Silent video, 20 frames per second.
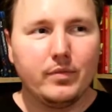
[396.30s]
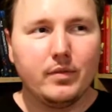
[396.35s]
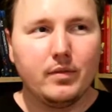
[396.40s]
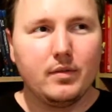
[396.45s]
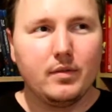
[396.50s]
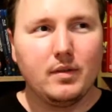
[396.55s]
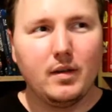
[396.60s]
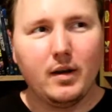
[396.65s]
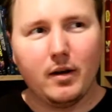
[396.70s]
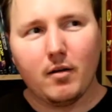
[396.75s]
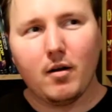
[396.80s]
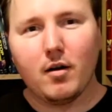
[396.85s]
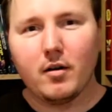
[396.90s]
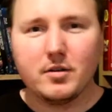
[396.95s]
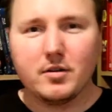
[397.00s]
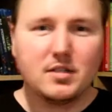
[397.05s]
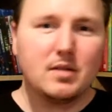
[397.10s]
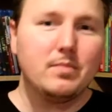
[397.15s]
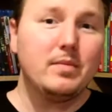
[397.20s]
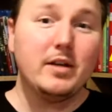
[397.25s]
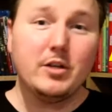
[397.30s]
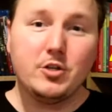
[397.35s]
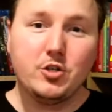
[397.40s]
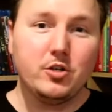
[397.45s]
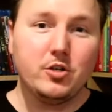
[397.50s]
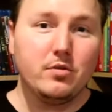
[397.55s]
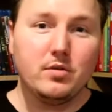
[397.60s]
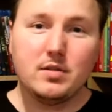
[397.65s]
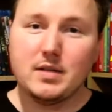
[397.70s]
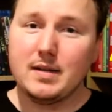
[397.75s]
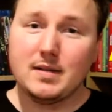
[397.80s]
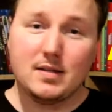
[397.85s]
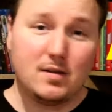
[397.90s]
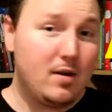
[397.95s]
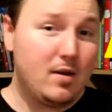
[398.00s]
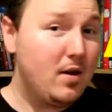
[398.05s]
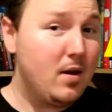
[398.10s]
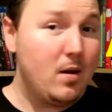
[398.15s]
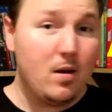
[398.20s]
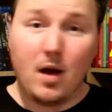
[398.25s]
there are some issues.
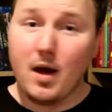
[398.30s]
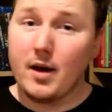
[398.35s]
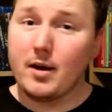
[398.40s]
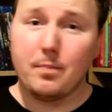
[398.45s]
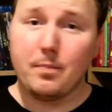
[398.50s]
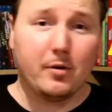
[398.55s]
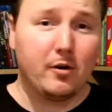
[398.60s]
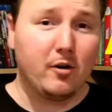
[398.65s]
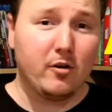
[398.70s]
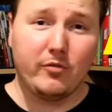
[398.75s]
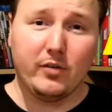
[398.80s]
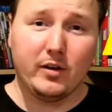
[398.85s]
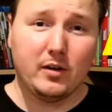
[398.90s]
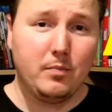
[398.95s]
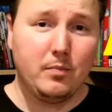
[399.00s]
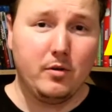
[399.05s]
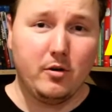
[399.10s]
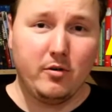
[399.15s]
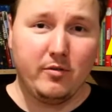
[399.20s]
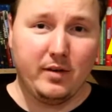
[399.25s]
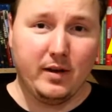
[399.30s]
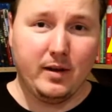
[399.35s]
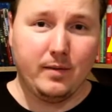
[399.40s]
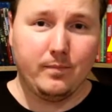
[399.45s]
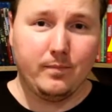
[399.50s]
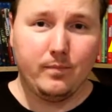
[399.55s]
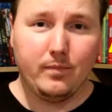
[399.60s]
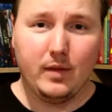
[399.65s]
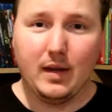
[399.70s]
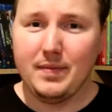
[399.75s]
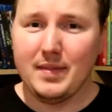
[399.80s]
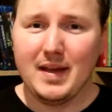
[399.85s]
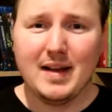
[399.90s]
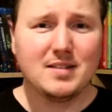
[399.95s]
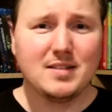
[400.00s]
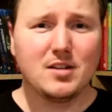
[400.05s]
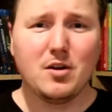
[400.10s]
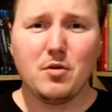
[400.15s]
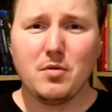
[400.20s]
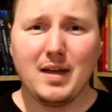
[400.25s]
It's not a perfect movie, and
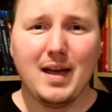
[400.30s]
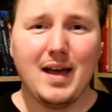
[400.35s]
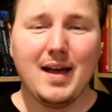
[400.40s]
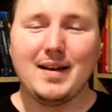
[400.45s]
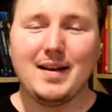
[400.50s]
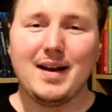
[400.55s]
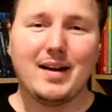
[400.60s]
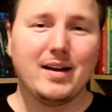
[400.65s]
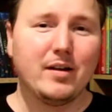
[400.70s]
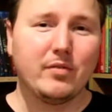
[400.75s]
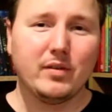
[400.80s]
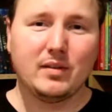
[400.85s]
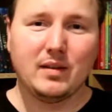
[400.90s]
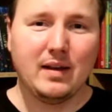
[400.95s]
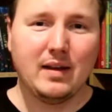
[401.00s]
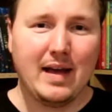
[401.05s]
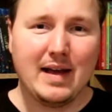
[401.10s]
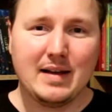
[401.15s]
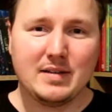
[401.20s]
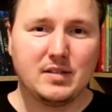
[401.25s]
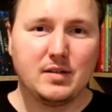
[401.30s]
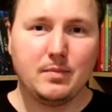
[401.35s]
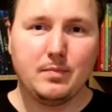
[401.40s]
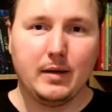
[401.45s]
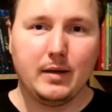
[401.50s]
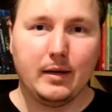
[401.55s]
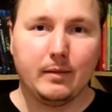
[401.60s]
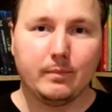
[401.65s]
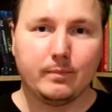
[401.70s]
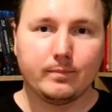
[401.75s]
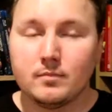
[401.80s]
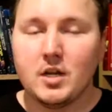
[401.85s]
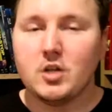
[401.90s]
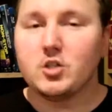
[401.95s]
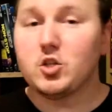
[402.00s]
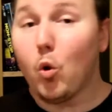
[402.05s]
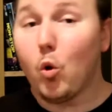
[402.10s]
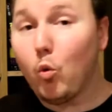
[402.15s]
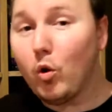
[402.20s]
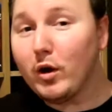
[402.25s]
that's okay. Not everything has to be.
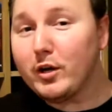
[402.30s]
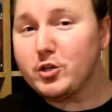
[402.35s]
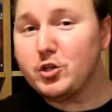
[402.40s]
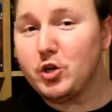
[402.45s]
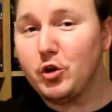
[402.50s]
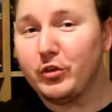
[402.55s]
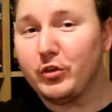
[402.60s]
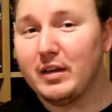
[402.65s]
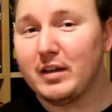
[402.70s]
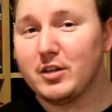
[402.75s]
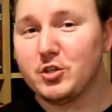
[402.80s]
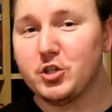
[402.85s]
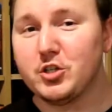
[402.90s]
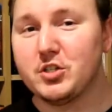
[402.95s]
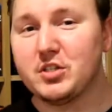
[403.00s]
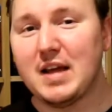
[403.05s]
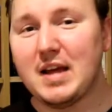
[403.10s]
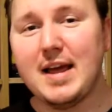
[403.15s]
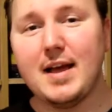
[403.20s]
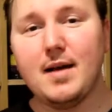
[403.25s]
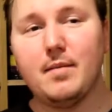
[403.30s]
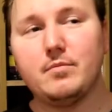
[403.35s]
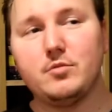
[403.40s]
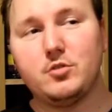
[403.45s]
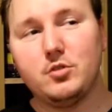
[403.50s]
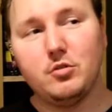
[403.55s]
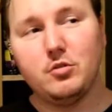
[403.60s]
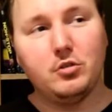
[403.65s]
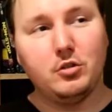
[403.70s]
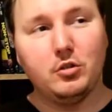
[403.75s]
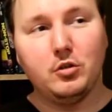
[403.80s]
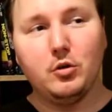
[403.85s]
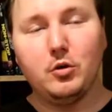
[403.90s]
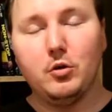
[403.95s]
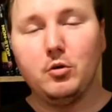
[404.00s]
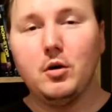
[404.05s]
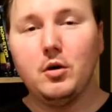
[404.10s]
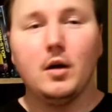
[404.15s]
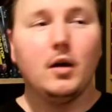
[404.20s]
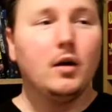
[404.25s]
So what did you think of Shazam? Do
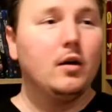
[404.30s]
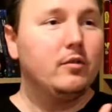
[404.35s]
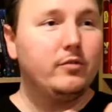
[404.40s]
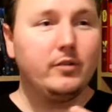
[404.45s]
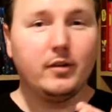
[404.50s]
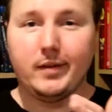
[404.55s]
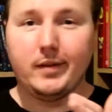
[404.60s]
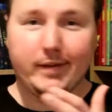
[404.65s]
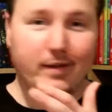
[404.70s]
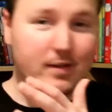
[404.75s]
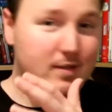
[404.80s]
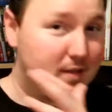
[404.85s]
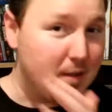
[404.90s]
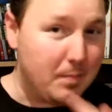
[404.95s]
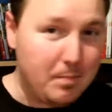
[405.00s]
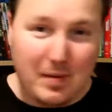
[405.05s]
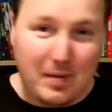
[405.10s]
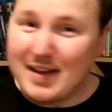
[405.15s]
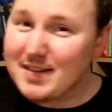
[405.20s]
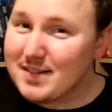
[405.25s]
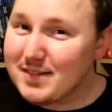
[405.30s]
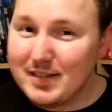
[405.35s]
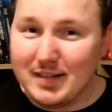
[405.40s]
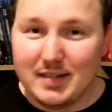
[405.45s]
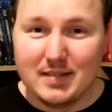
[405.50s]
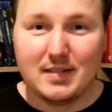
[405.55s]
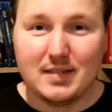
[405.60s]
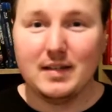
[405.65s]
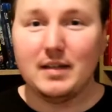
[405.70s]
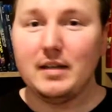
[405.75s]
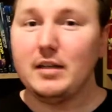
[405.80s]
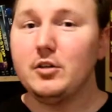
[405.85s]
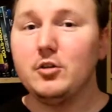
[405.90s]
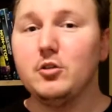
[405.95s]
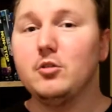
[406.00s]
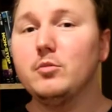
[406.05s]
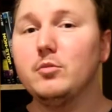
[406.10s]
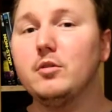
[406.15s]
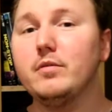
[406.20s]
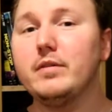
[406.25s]
you feel like it's the best
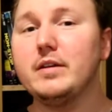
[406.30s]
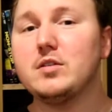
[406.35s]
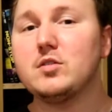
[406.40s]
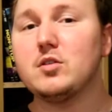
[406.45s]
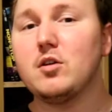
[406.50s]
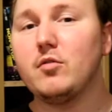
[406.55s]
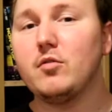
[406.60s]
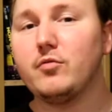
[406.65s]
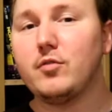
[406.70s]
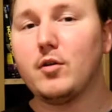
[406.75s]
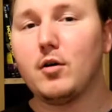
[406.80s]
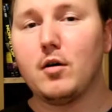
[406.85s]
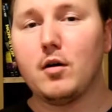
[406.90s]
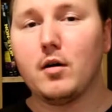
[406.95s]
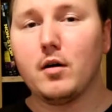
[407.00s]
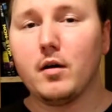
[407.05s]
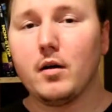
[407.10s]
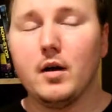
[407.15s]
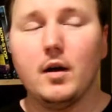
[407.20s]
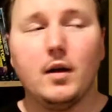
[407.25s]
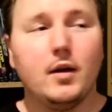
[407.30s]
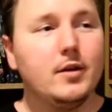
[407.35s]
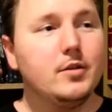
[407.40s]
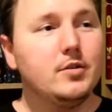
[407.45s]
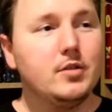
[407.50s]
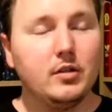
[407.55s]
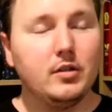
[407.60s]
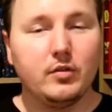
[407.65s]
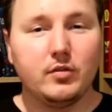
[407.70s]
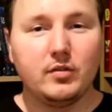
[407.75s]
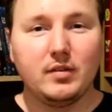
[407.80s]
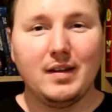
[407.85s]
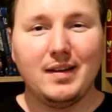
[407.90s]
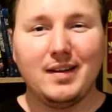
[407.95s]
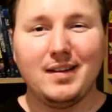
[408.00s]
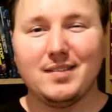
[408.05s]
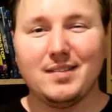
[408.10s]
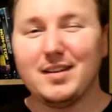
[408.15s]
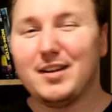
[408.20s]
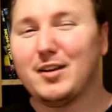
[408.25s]
DCEU movie so far? Do you
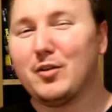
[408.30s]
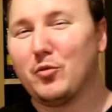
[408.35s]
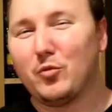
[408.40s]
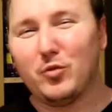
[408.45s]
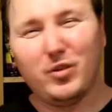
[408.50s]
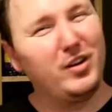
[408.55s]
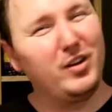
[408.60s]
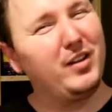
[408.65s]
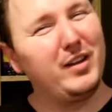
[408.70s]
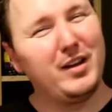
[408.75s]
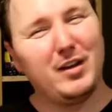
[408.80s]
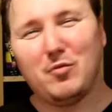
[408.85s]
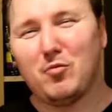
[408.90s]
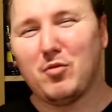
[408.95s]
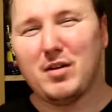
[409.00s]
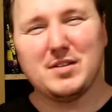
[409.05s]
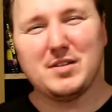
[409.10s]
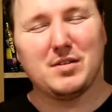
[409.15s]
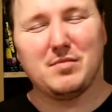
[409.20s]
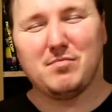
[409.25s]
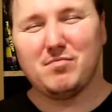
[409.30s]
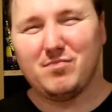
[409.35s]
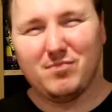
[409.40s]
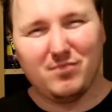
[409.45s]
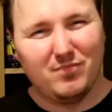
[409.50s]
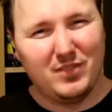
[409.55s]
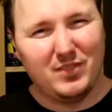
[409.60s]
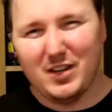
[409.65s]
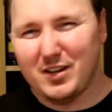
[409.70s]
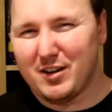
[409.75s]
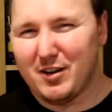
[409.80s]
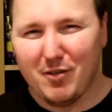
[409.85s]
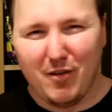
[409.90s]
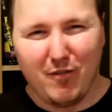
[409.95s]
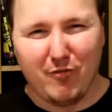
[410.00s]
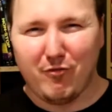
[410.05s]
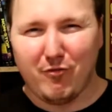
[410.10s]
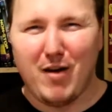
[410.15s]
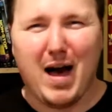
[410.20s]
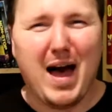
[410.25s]
think that it really wasn't, a
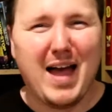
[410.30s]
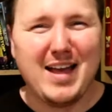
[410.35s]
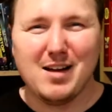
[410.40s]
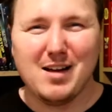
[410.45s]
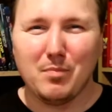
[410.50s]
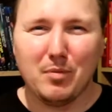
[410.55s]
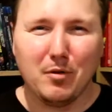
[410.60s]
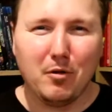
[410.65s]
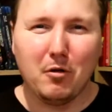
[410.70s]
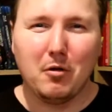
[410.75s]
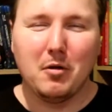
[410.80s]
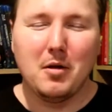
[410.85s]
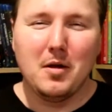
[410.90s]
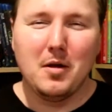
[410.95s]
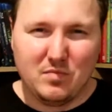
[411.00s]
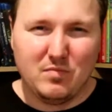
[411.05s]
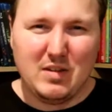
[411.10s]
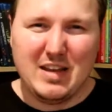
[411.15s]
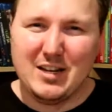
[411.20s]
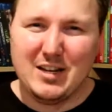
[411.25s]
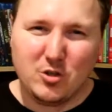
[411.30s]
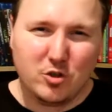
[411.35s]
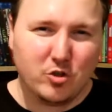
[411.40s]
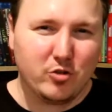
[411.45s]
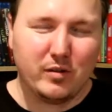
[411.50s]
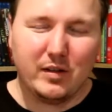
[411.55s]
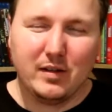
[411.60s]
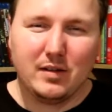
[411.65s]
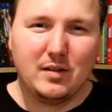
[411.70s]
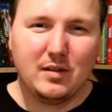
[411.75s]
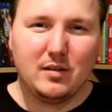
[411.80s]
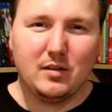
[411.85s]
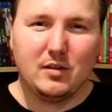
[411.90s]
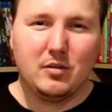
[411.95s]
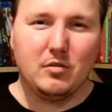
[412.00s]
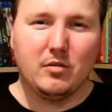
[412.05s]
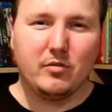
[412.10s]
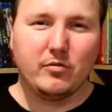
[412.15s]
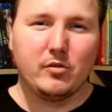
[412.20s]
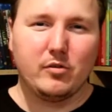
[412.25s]
viable entry into the
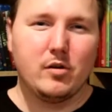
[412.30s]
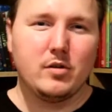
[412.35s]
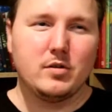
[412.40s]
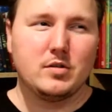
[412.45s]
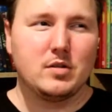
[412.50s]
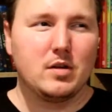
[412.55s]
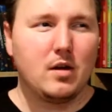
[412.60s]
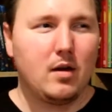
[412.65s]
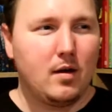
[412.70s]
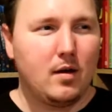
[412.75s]
universe?